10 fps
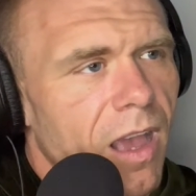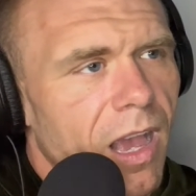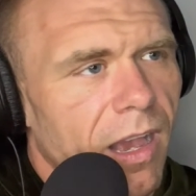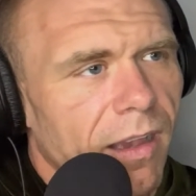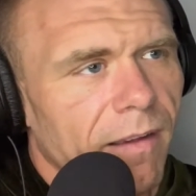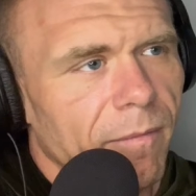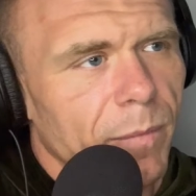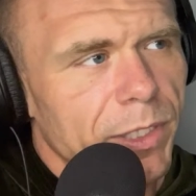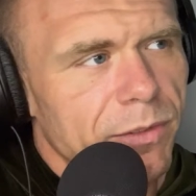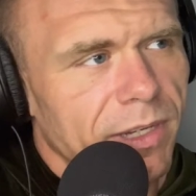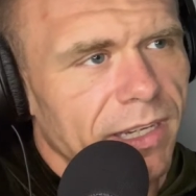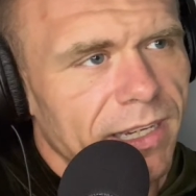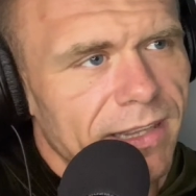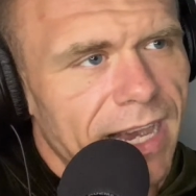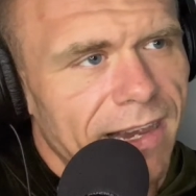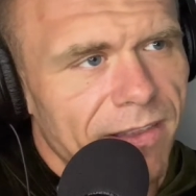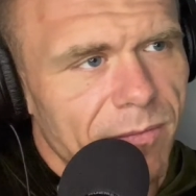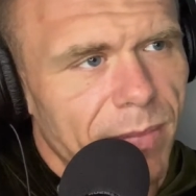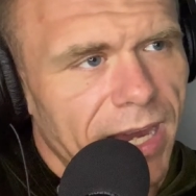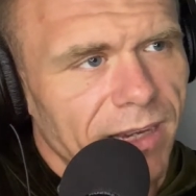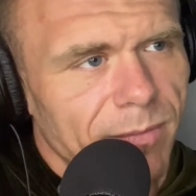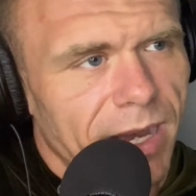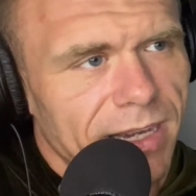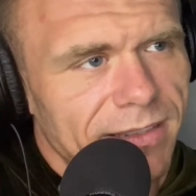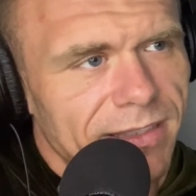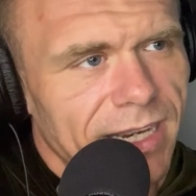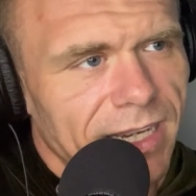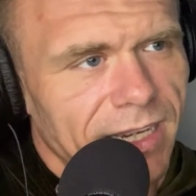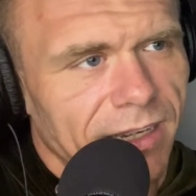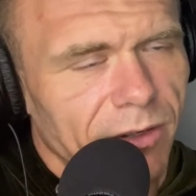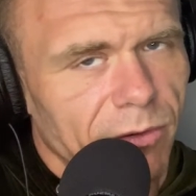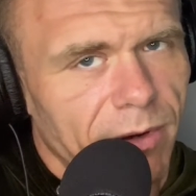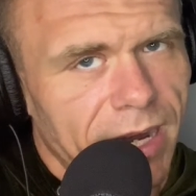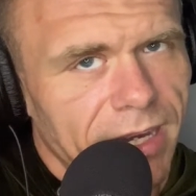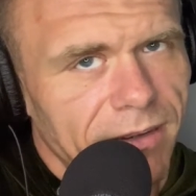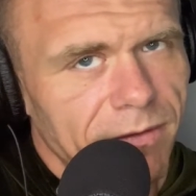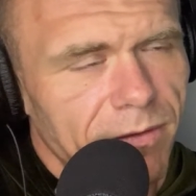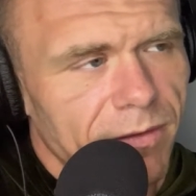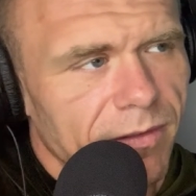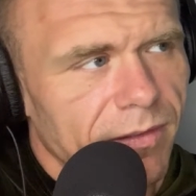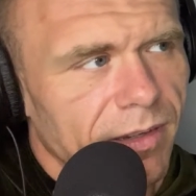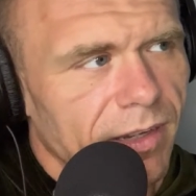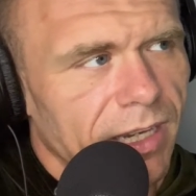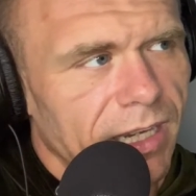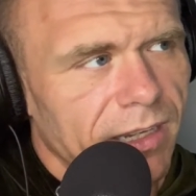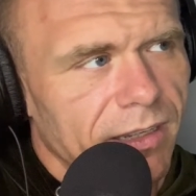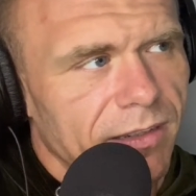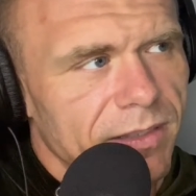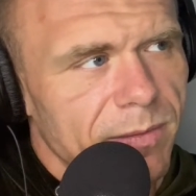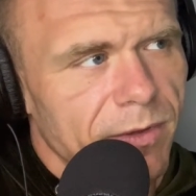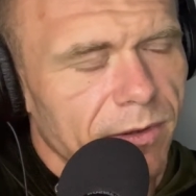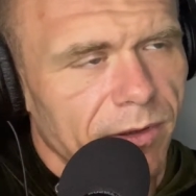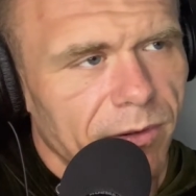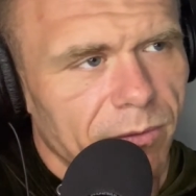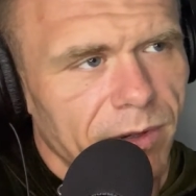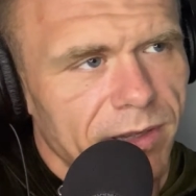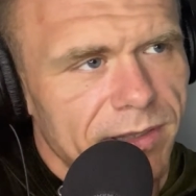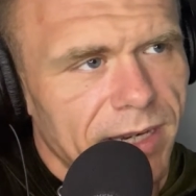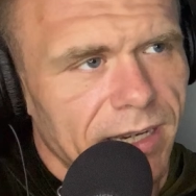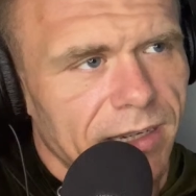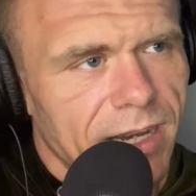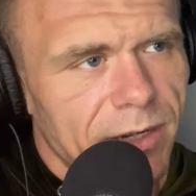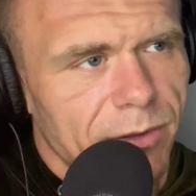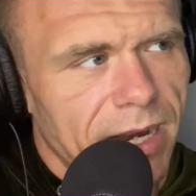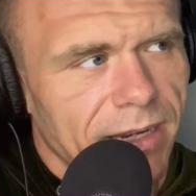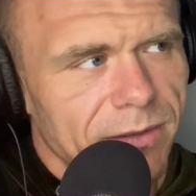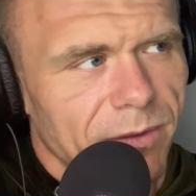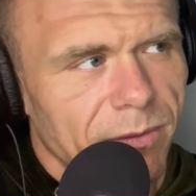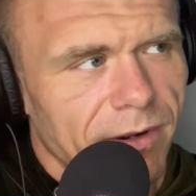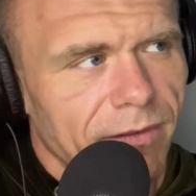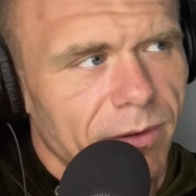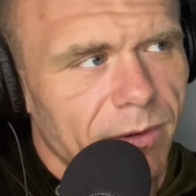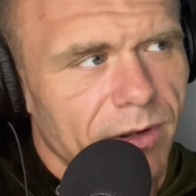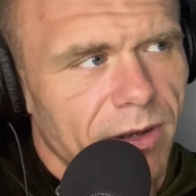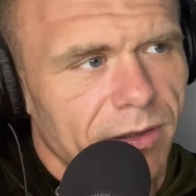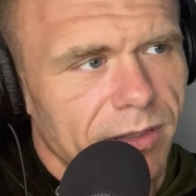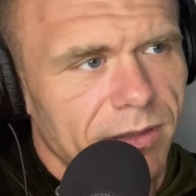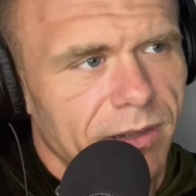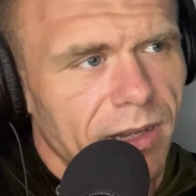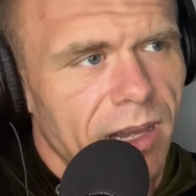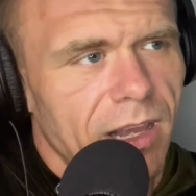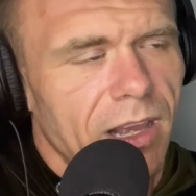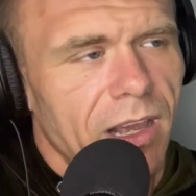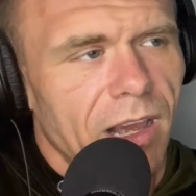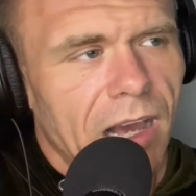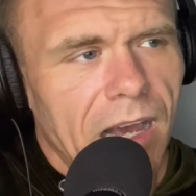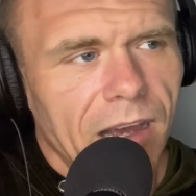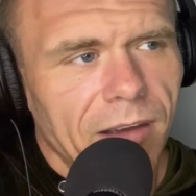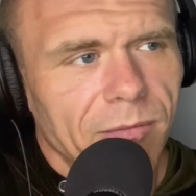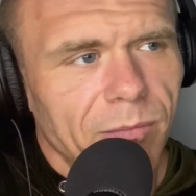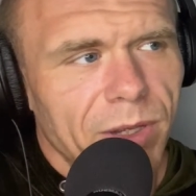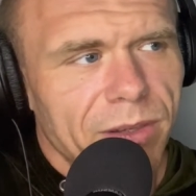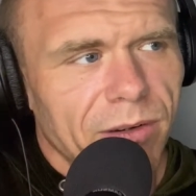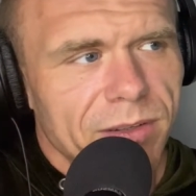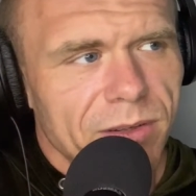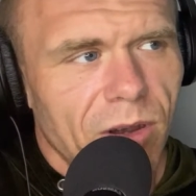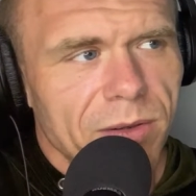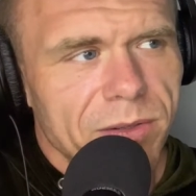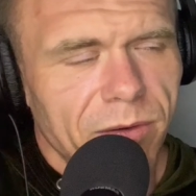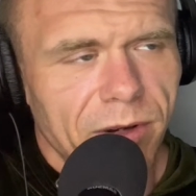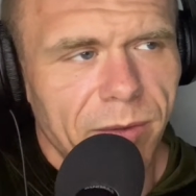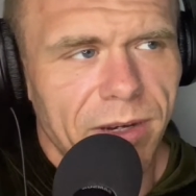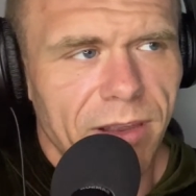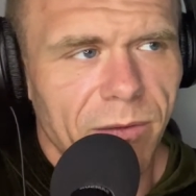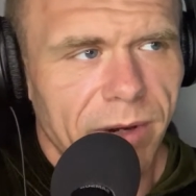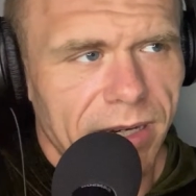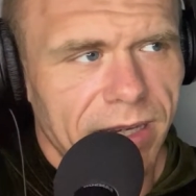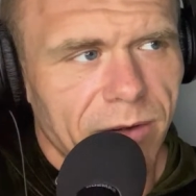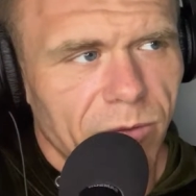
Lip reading: But you can get that in the bank by staking grave in some of their little real estate contracts or whatever you want to call it. But there's also going to be another way to get